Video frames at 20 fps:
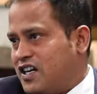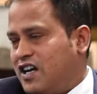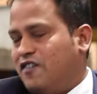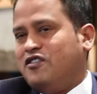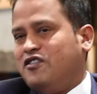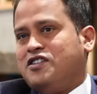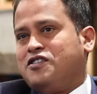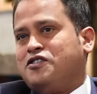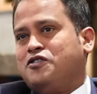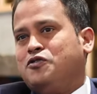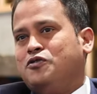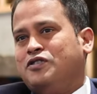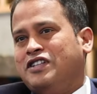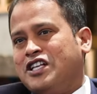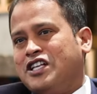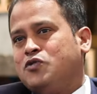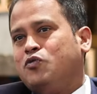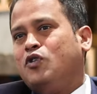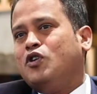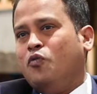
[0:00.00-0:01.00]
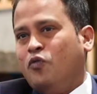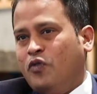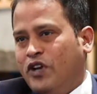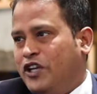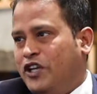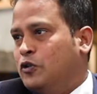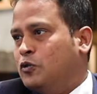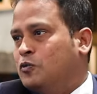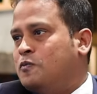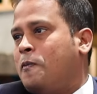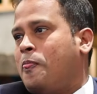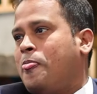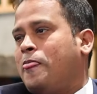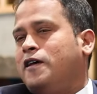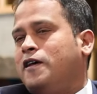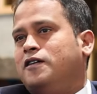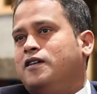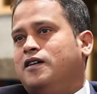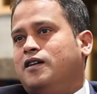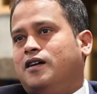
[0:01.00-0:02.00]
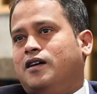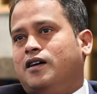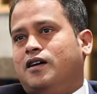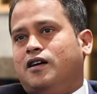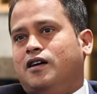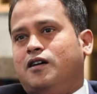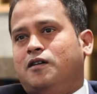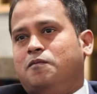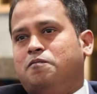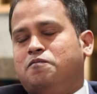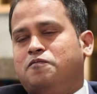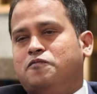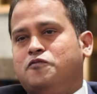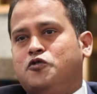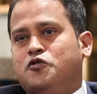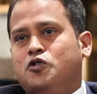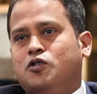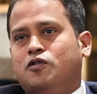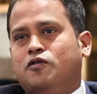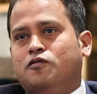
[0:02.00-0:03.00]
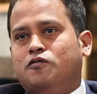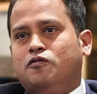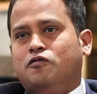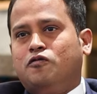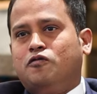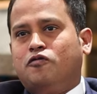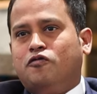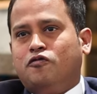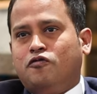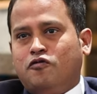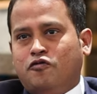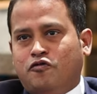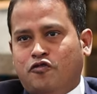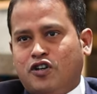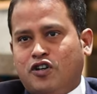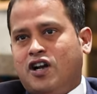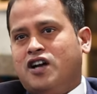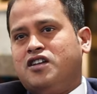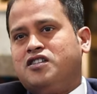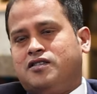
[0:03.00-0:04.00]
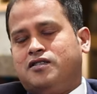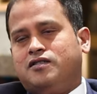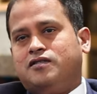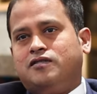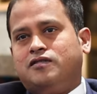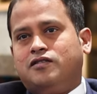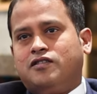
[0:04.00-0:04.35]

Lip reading: travelers. So that's what we do. So for us,